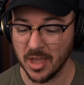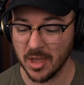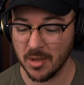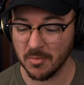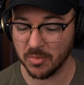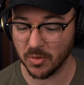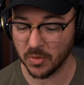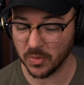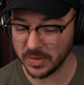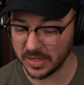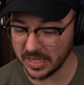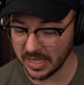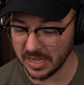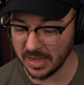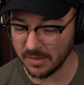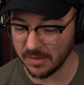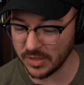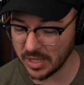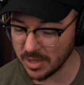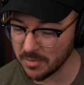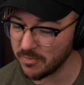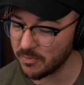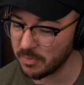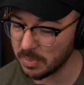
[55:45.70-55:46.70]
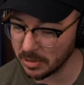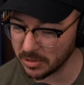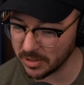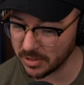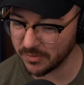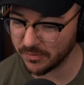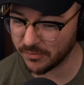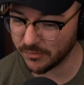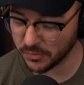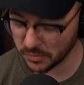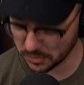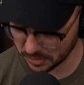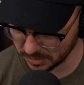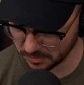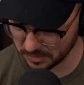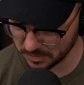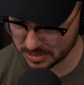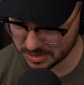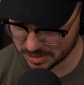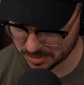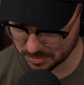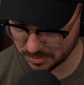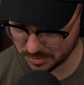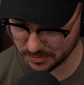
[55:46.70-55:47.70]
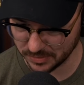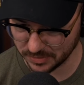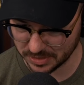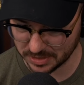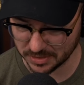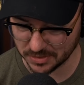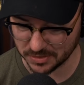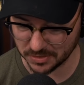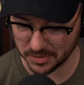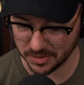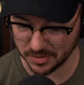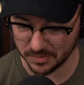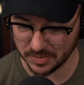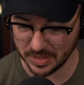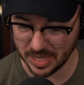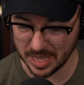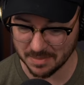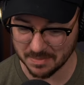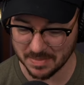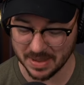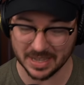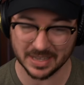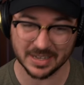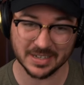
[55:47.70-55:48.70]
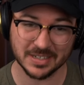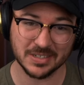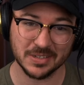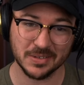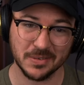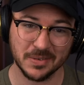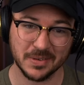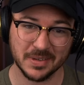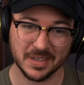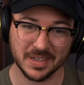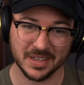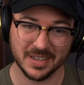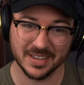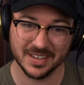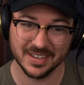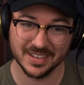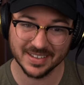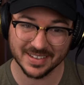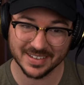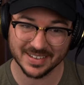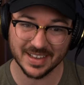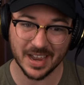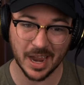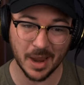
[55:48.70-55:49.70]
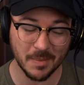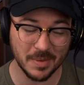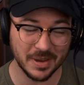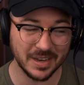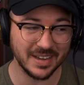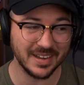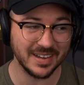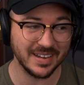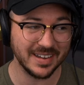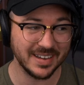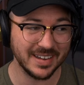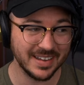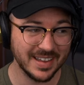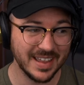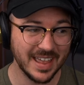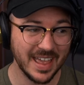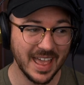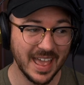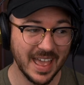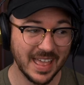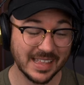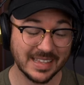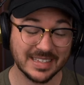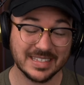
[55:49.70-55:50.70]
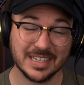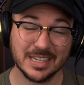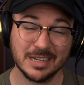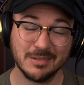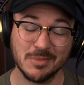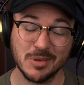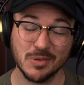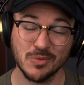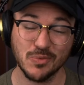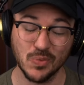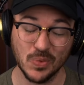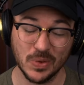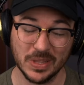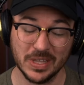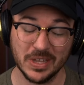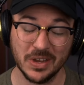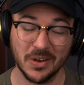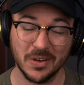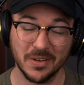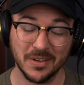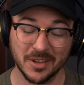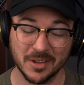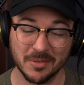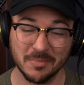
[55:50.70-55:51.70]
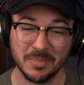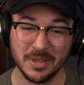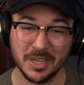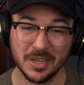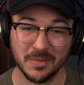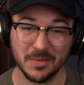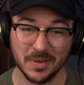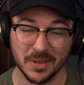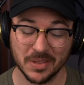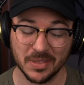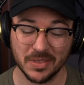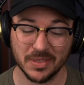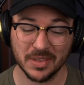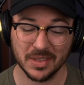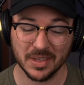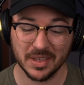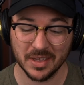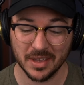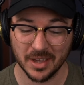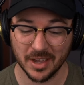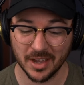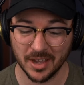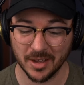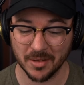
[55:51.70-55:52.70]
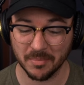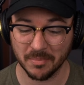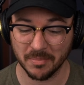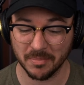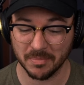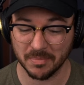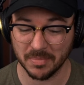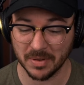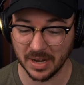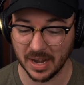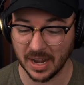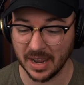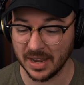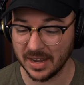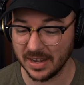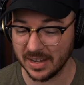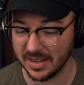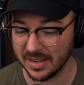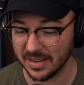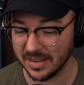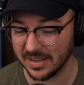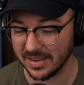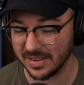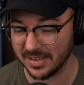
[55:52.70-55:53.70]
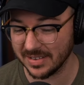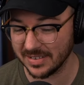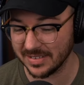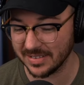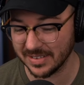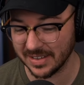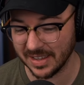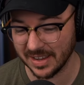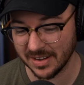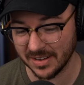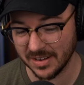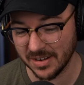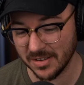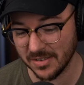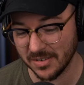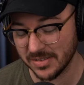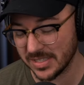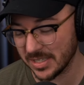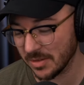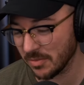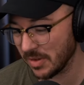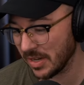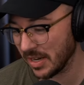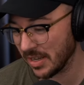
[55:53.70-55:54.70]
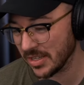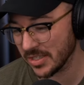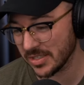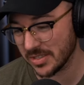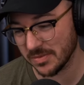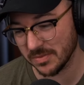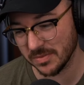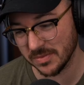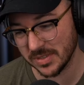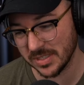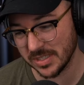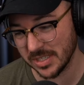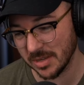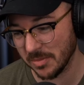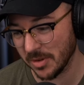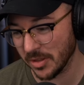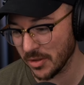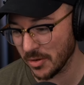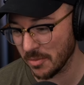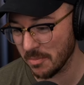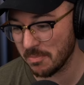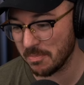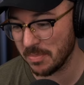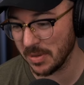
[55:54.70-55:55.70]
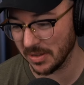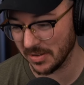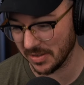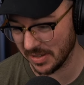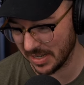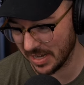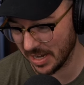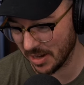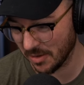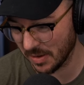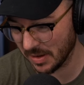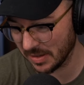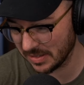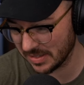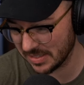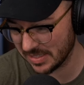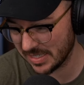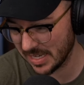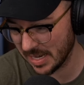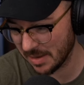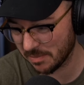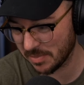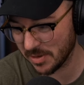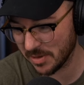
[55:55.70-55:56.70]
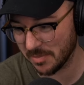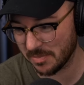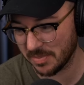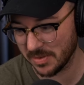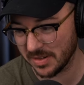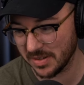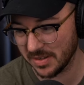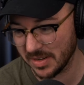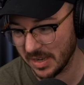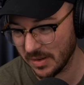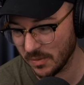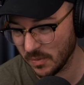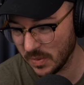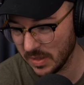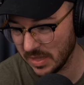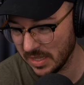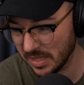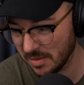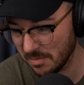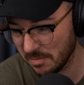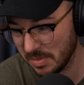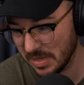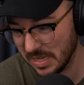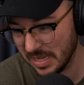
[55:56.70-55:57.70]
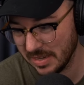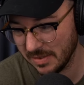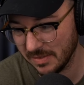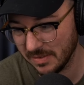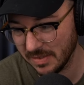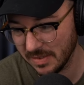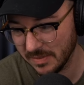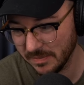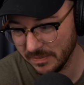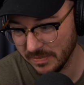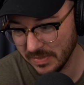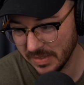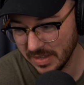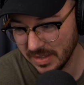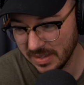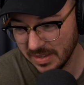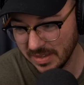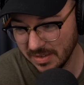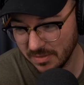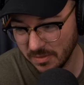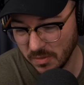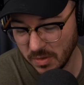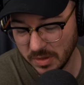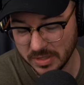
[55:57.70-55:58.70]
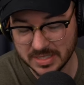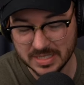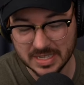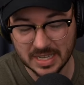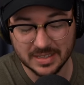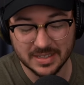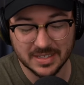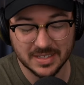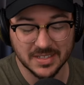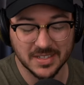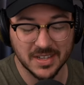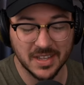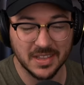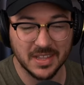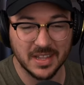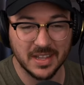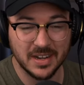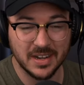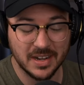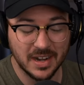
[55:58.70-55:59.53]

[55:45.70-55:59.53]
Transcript: But when if they build a fully reusable vehicle of that magnitude, I mean, that's going to be really hard to compete with. But I don't know. Someone else, some other billionaire will have to step up and really compete once that thing's online.